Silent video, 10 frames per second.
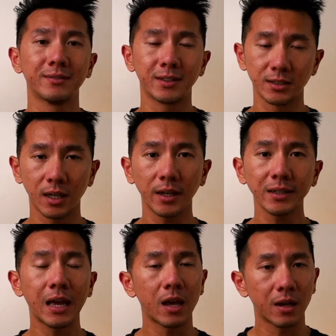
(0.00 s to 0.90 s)
design
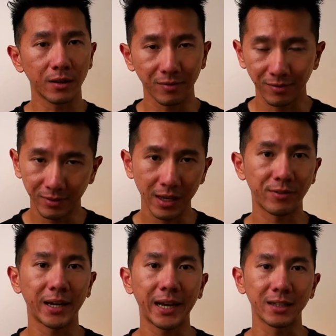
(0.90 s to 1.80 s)

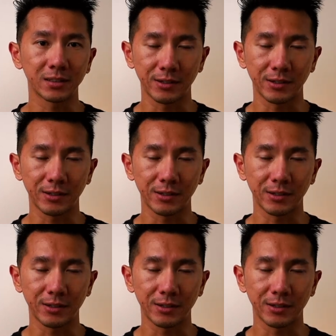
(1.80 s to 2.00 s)
never ends.